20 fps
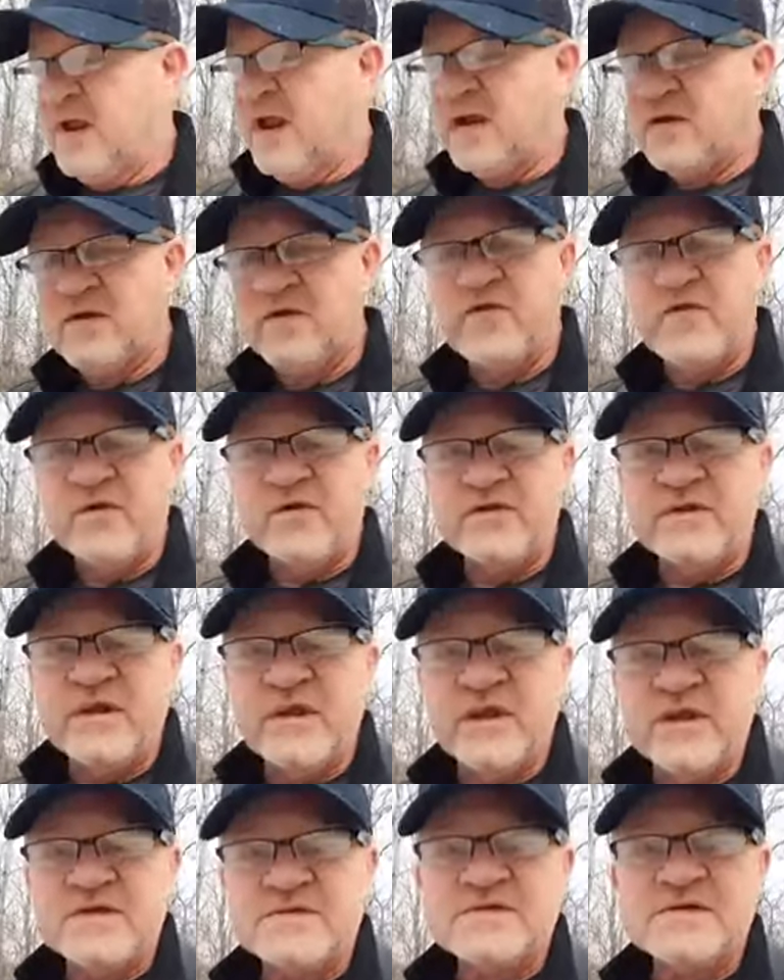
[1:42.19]
And the third
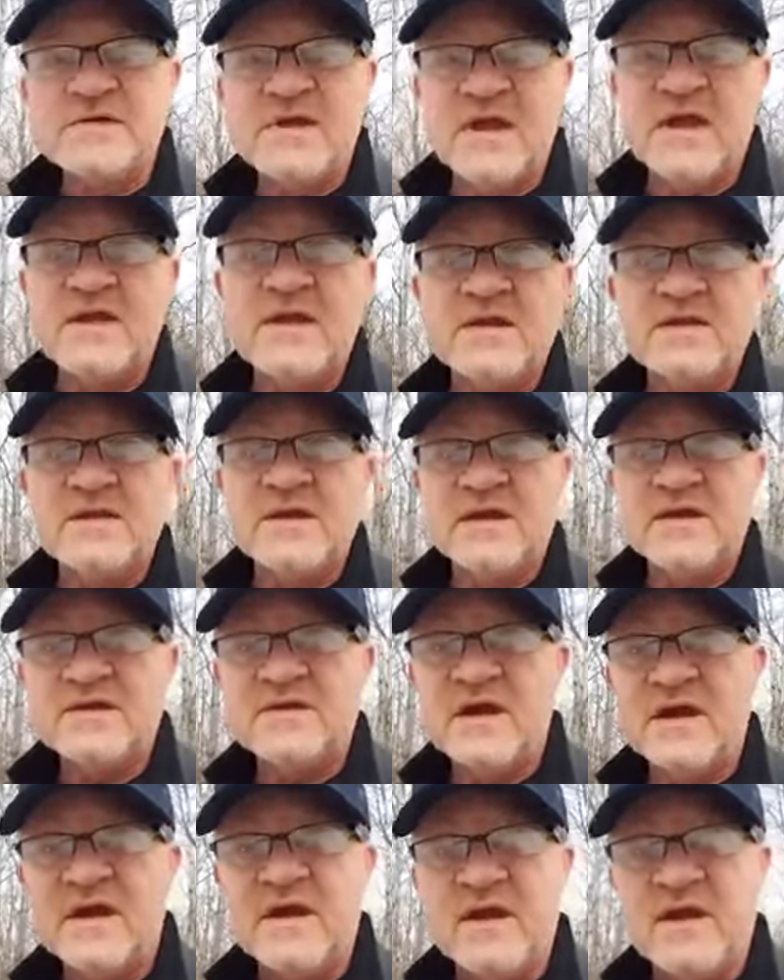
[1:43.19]
thing is the, in
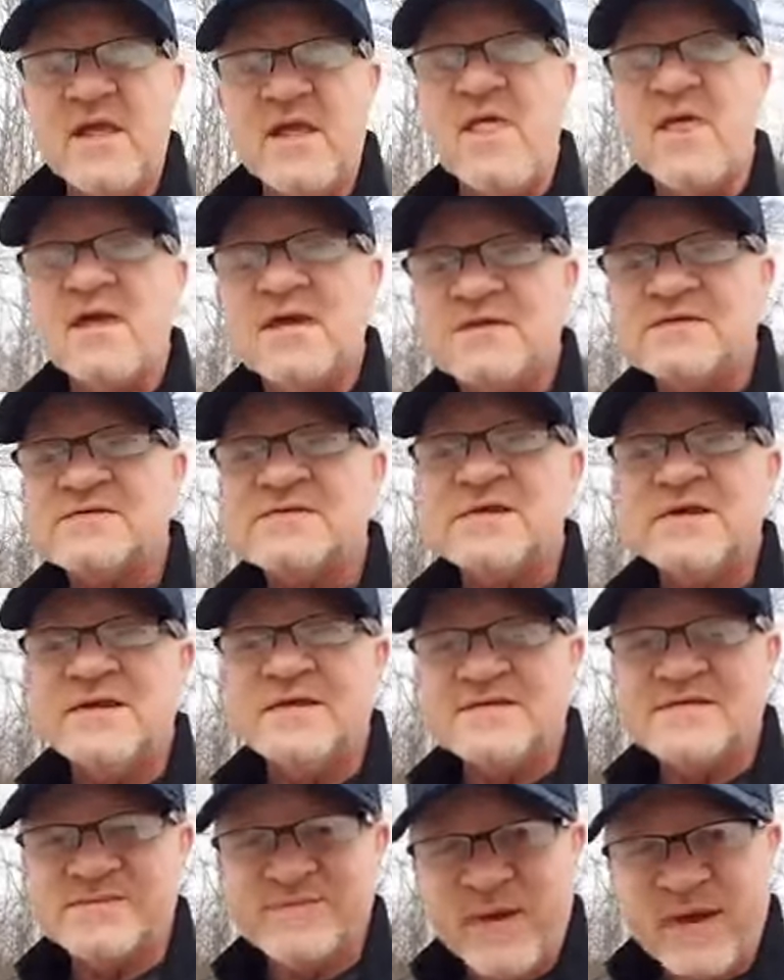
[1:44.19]
the is the
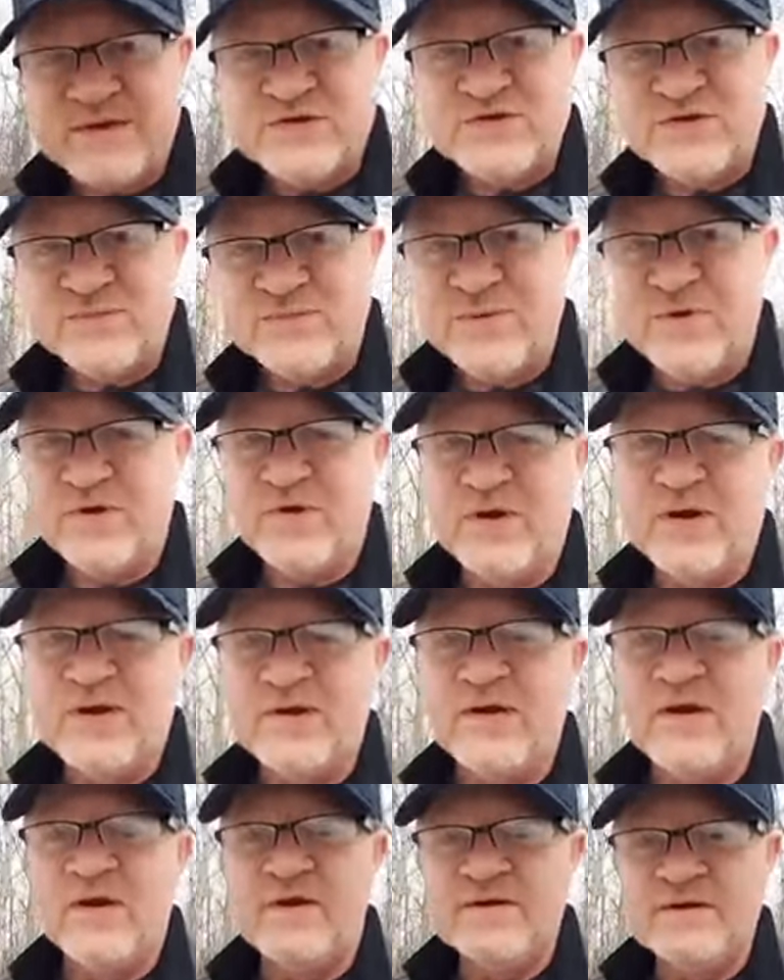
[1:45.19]
inspection
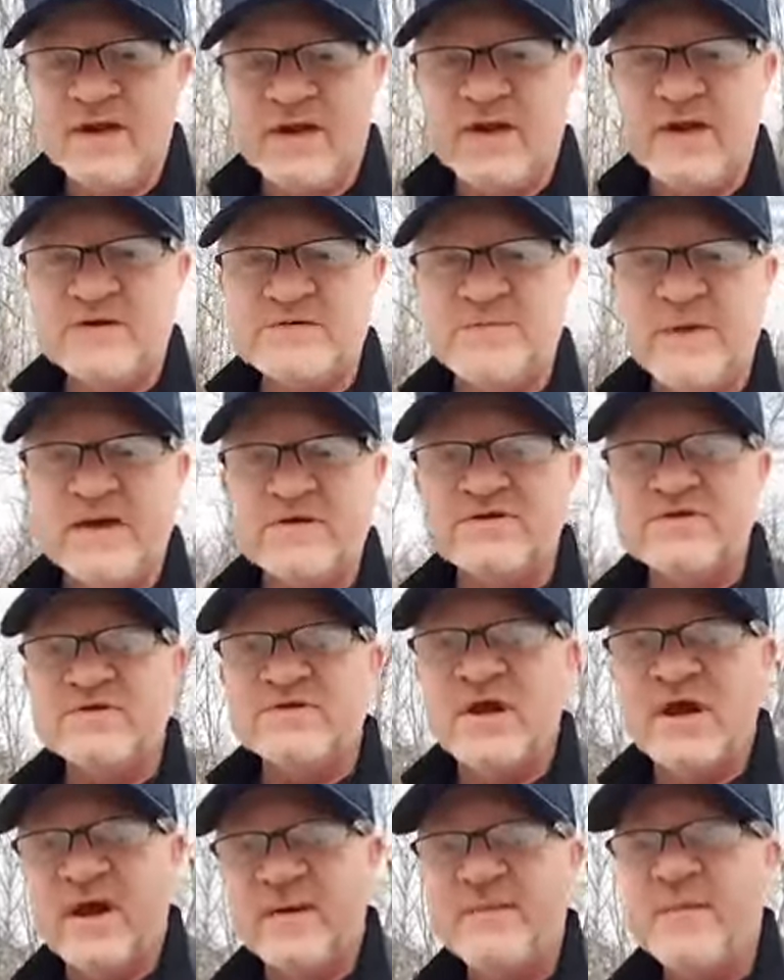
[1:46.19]
period, the inspection
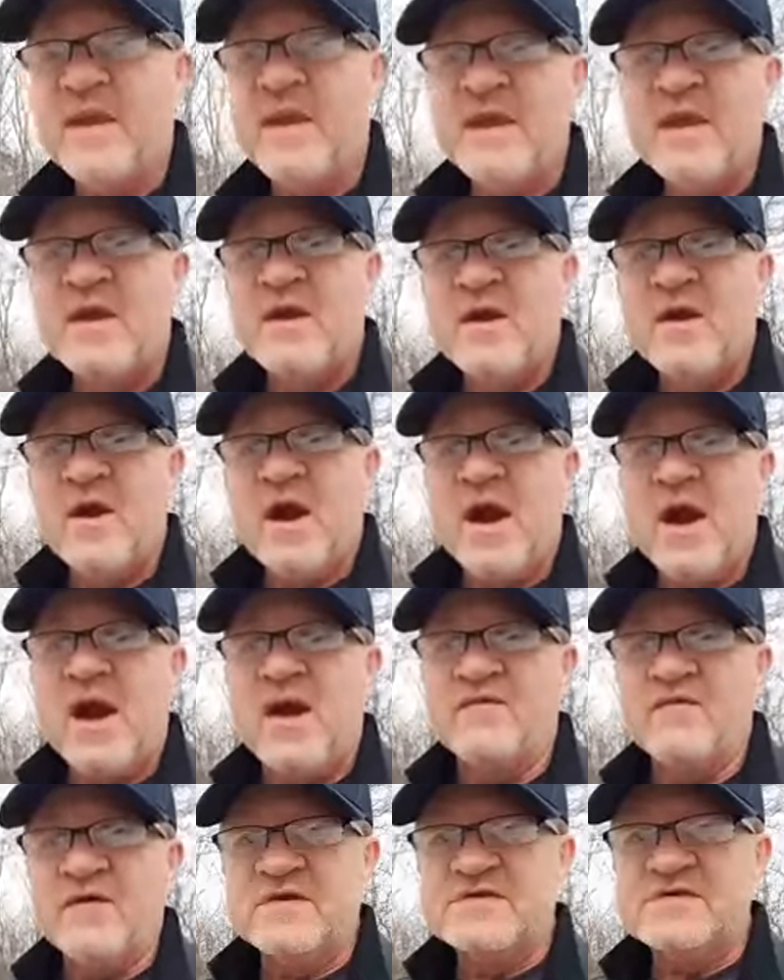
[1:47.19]
time
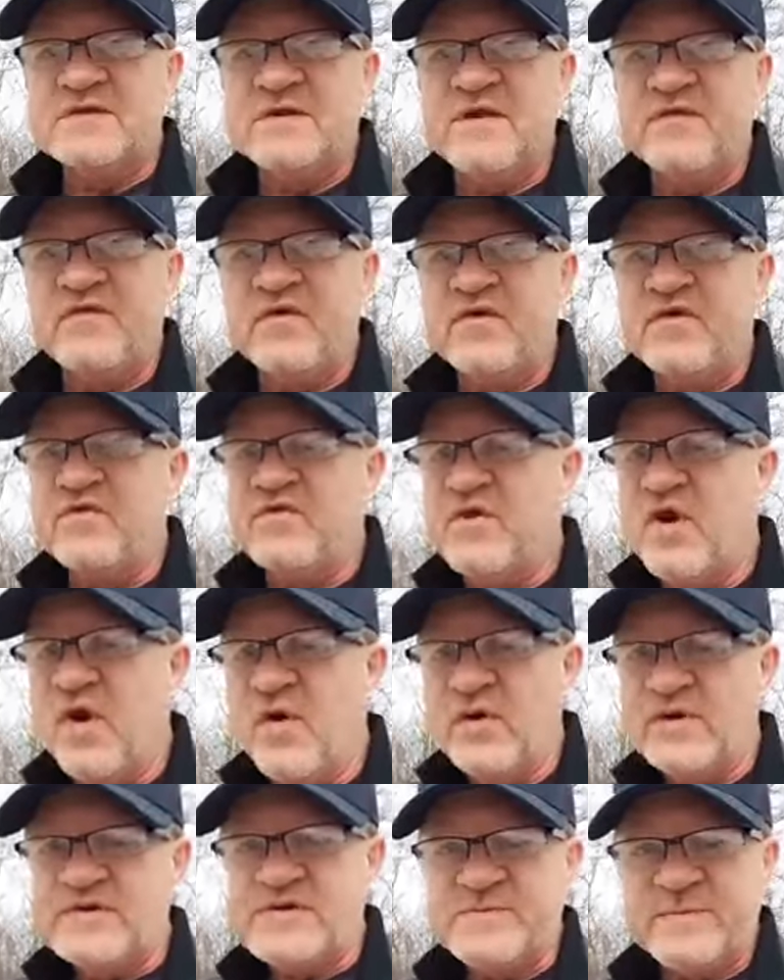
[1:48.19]
obviously if you do
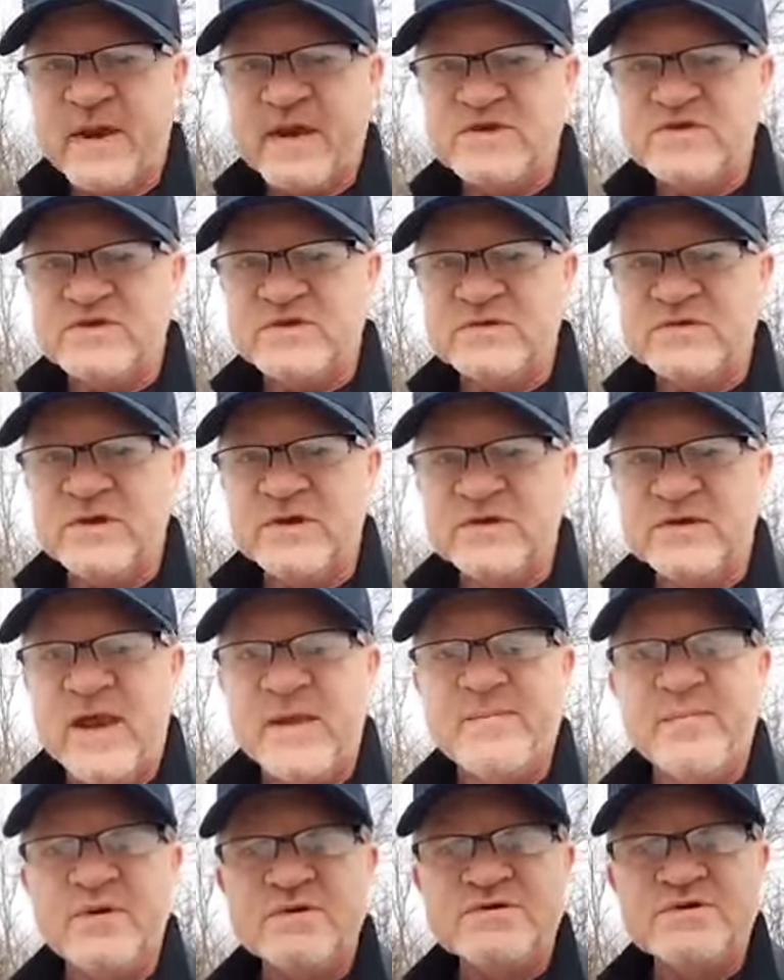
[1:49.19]
no inspection,
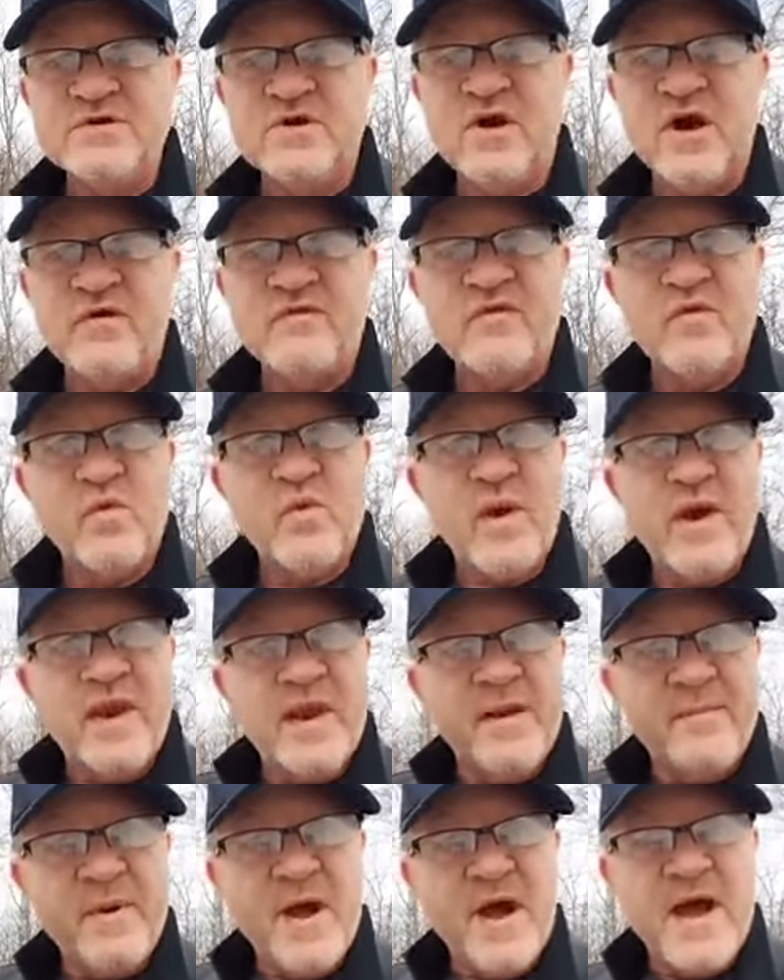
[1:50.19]
that puts your offer way
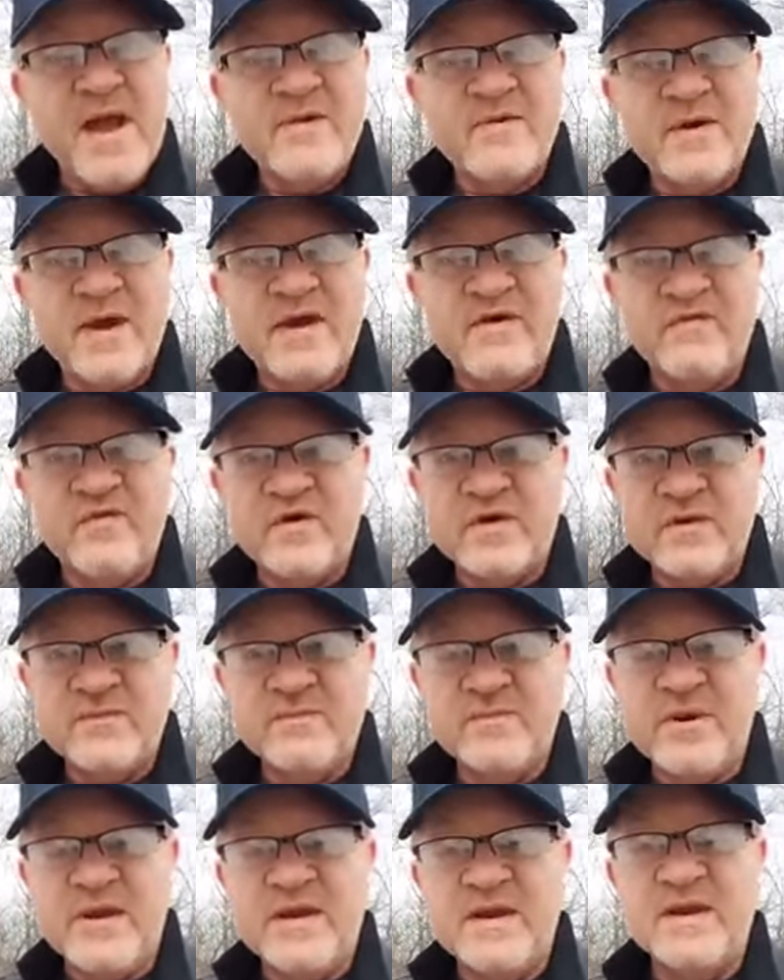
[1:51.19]
up high, right? If you're
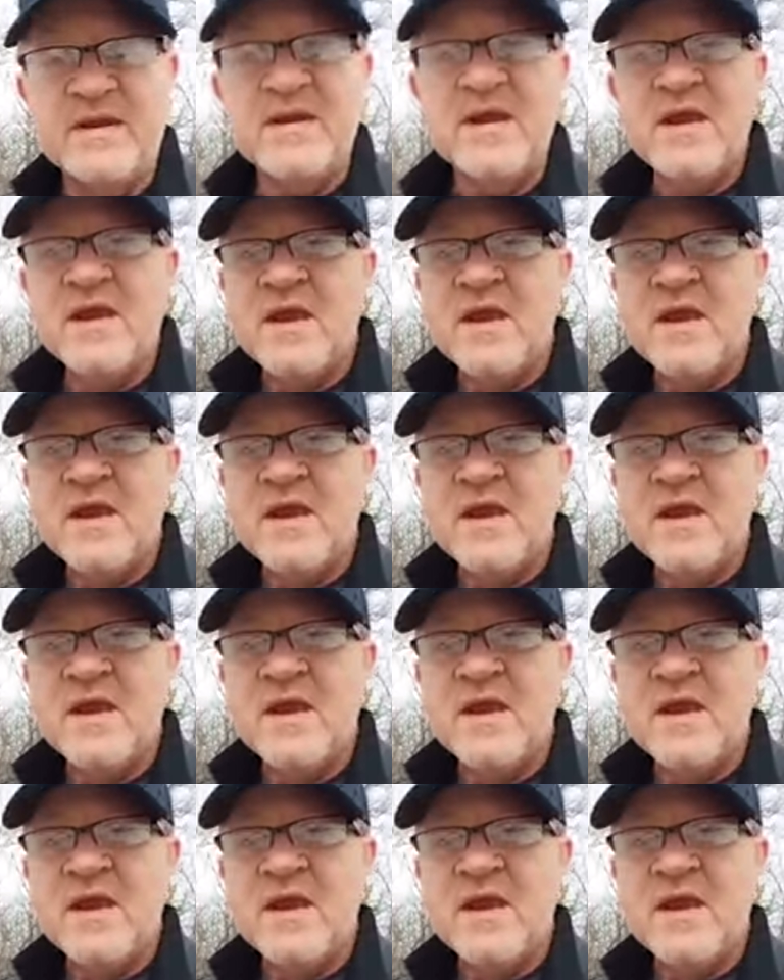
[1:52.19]
competing.